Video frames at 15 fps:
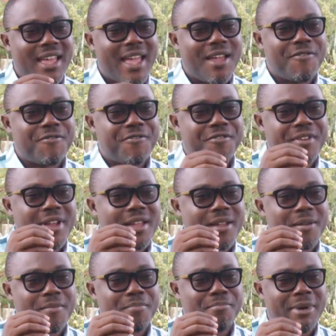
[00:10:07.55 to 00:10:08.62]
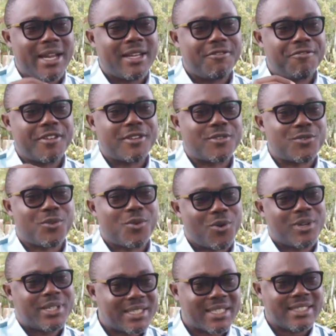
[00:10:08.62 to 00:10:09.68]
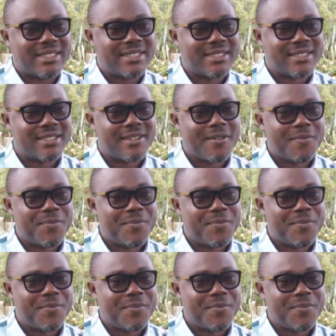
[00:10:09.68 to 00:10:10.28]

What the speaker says: every manifesto content.